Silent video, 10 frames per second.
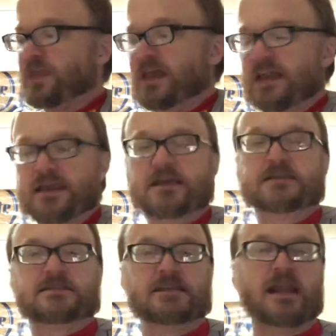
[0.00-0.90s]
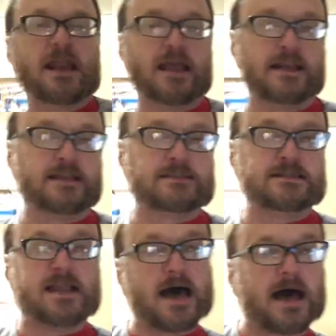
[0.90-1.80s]
It is, an, it is
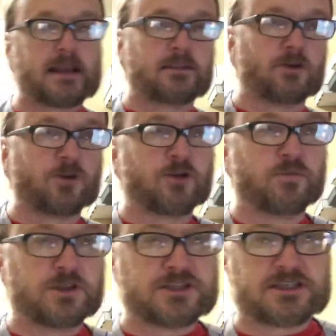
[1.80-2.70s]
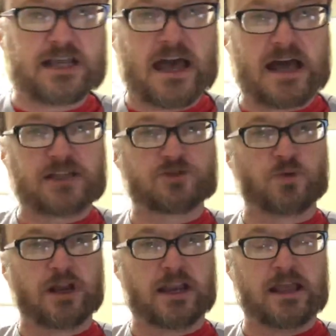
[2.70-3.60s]
not loaded with stats.
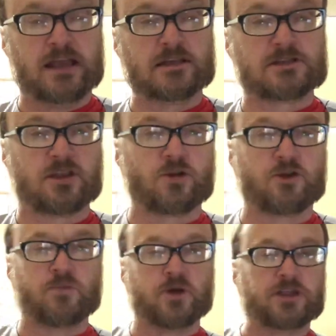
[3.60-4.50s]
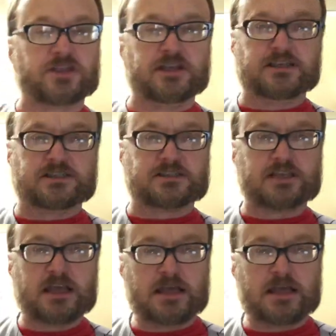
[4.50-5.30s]
What it is loaded with is